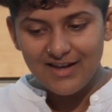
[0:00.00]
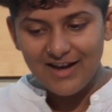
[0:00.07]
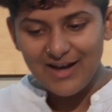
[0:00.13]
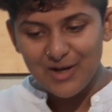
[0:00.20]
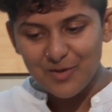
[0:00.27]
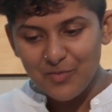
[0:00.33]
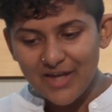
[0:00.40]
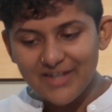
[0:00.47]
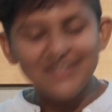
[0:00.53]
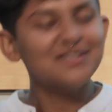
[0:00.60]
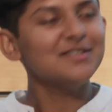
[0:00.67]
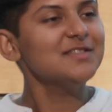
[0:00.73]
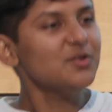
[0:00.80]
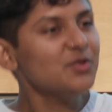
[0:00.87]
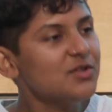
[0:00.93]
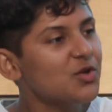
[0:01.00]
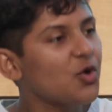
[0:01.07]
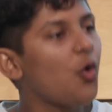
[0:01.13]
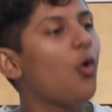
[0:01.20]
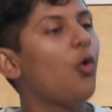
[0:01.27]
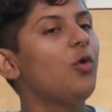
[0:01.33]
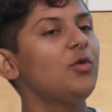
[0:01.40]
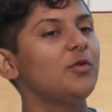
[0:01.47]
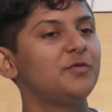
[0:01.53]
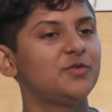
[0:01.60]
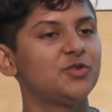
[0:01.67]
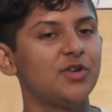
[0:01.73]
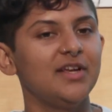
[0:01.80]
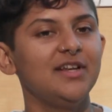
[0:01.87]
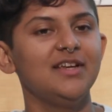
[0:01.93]
And it turns out that the core of
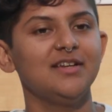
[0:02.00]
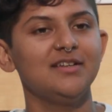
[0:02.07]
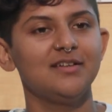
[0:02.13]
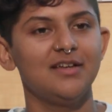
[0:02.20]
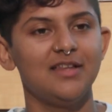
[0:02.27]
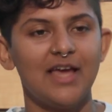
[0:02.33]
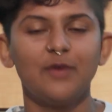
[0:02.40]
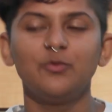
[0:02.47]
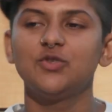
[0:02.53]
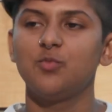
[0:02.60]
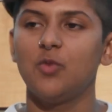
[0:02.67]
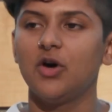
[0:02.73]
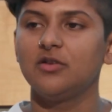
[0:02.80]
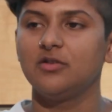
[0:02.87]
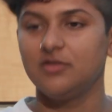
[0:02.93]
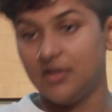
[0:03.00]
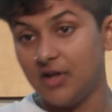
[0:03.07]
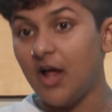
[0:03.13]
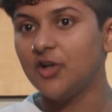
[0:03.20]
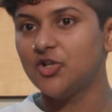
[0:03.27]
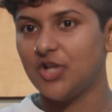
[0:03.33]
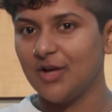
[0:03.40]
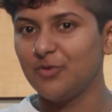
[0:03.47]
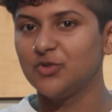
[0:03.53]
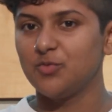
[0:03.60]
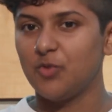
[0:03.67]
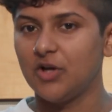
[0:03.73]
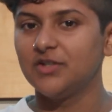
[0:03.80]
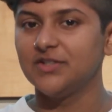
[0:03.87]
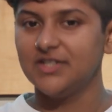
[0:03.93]
training a language model, a large language
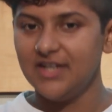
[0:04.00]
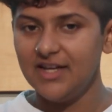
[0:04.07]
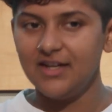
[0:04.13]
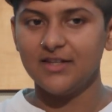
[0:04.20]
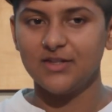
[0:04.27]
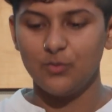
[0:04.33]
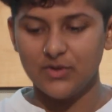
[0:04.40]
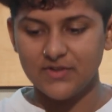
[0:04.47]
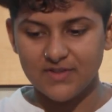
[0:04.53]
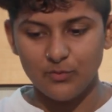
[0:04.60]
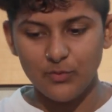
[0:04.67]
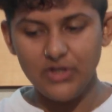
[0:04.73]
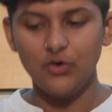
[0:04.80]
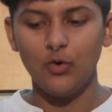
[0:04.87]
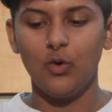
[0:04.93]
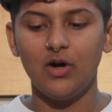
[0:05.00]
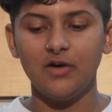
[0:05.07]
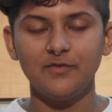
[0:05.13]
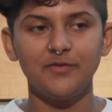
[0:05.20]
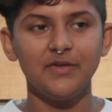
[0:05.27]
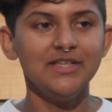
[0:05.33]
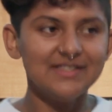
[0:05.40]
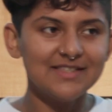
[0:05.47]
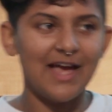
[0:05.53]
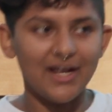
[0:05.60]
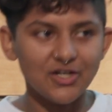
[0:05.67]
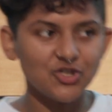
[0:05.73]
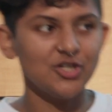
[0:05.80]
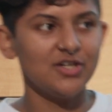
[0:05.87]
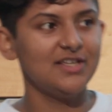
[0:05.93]
model today, like the ones that we know of, is
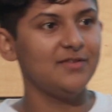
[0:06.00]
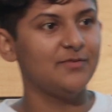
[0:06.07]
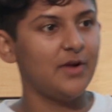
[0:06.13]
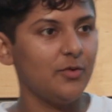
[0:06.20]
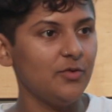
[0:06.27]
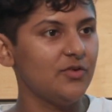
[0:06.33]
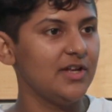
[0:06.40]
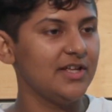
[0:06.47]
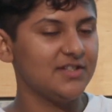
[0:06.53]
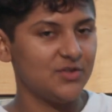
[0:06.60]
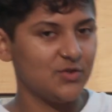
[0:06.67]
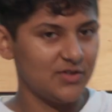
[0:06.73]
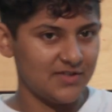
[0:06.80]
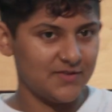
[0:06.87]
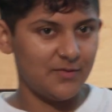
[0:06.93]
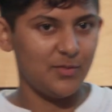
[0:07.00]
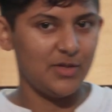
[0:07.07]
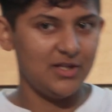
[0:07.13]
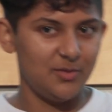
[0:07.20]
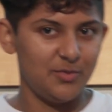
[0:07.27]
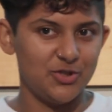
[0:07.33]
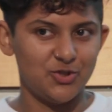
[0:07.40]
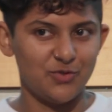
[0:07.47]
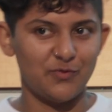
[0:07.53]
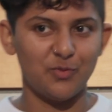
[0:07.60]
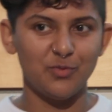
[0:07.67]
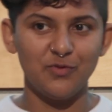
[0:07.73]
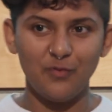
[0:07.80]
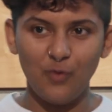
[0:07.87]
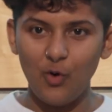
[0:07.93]
actually very related to this familiar picture from
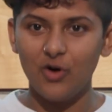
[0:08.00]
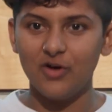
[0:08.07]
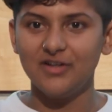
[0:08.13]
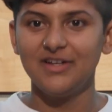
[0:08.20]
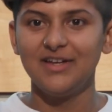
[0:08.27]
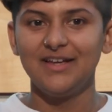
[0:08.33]
before.